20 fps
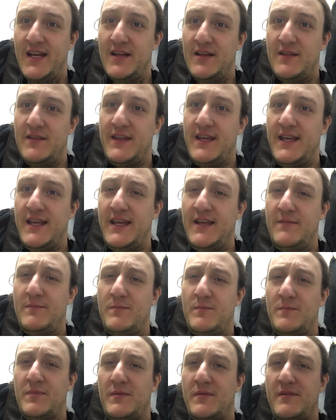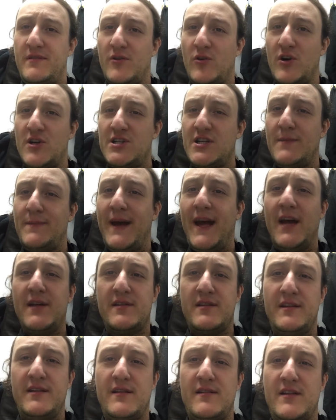The storage
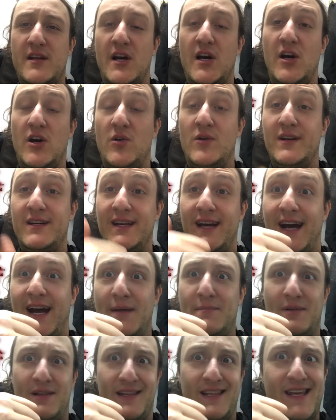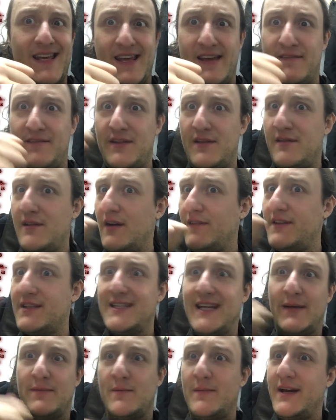capacities go, I believe, this is off the
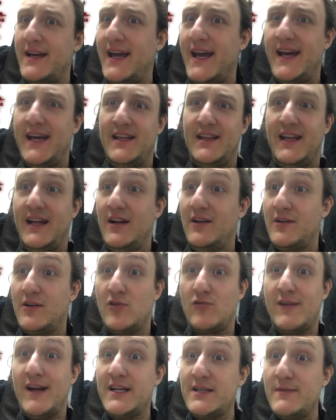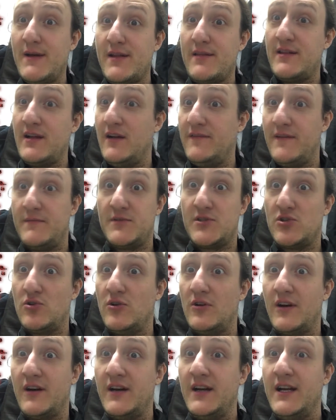top of my head, and I'll correct myself, I'm
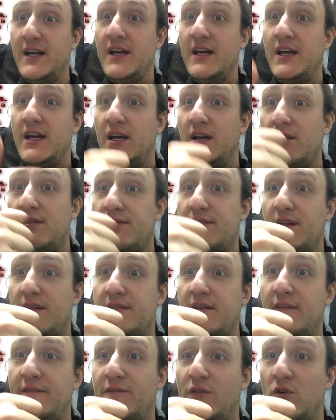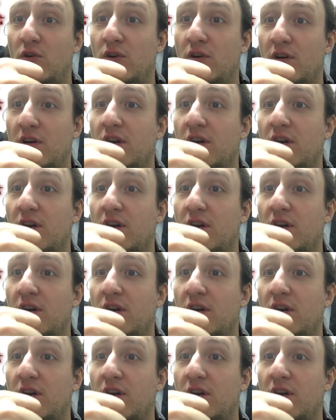sure, 64,